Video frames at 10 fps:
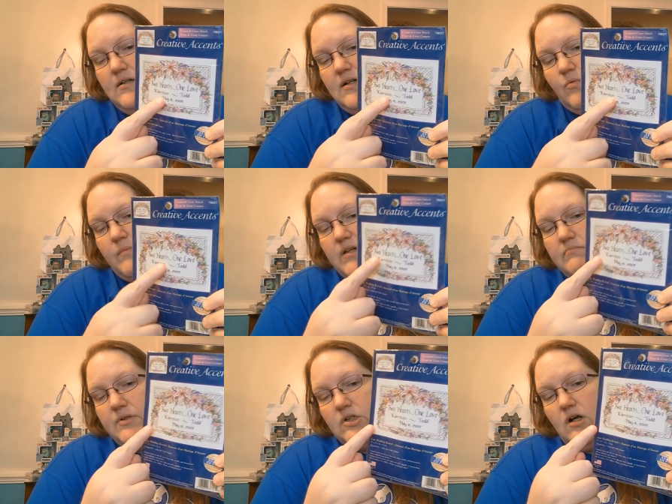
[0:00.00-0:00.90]

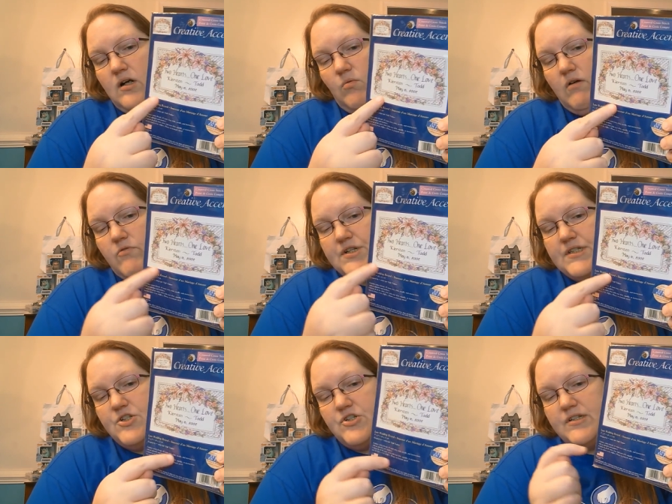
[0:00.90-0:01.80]
women belong wherever
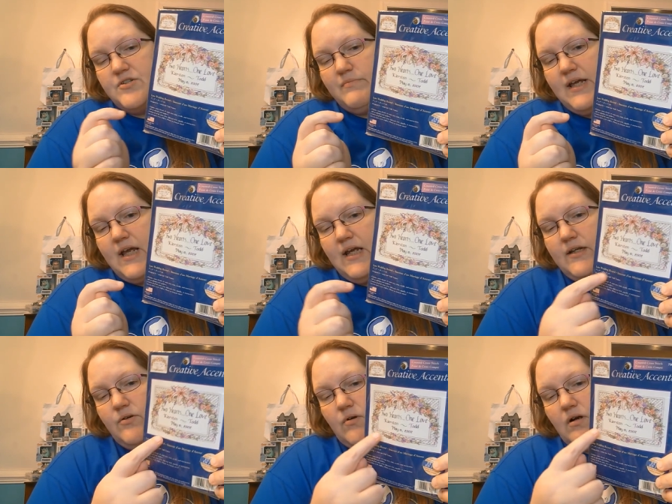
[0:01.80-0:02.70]
decisions are
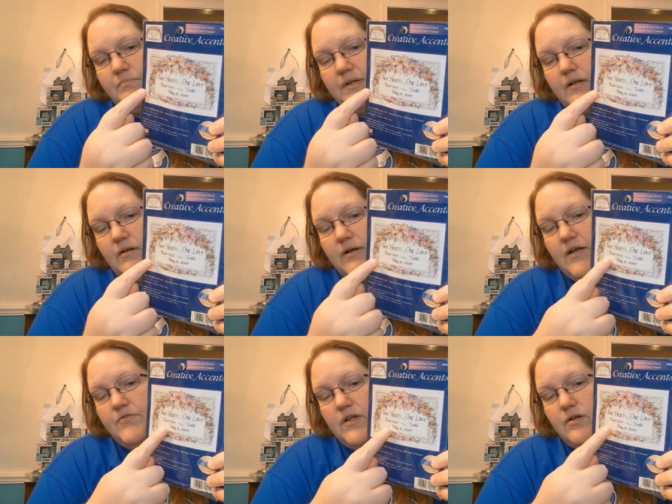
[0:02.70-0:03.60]
made or you know
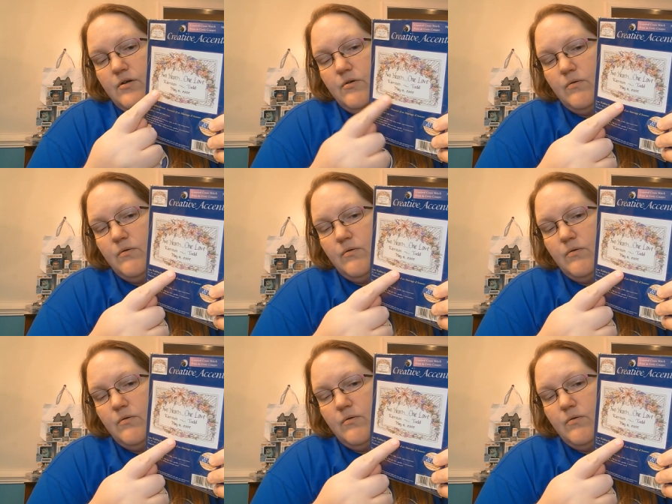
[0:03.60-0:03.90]
f you